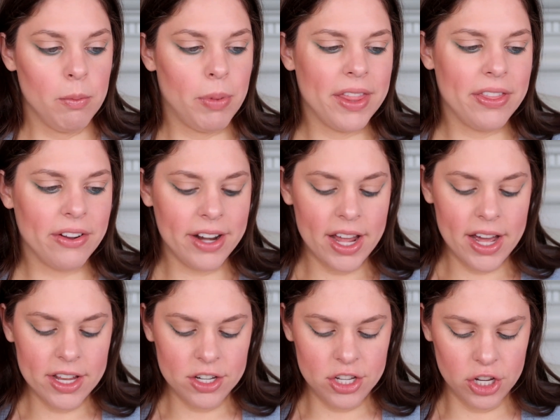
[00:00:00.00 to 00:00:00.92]
but
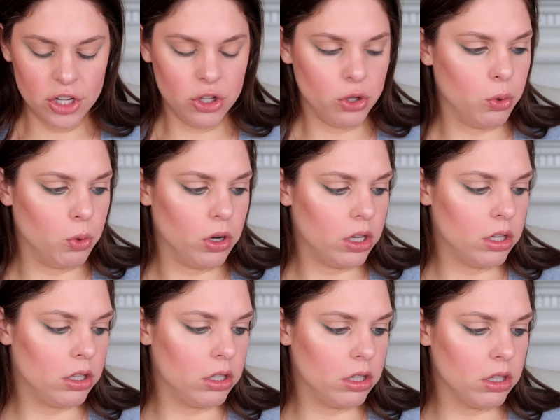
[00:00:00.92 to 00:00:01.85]

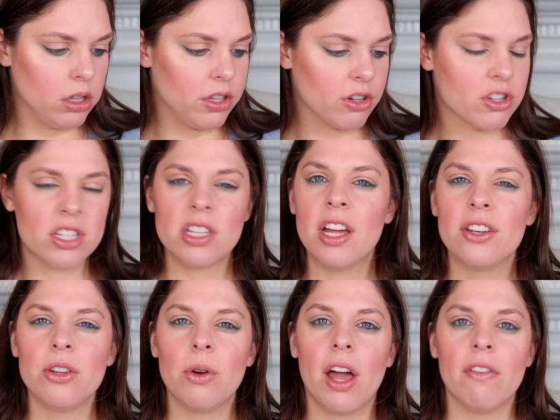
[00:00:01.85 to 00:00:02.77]
they're just
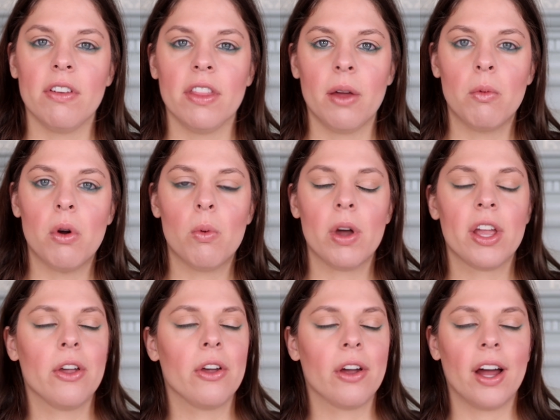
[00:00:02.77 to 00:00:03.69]
not too heavy. They won't
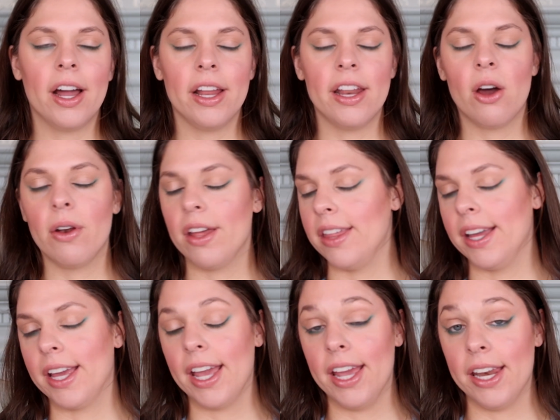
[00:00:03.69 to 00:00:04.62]
weigh your eye down. I think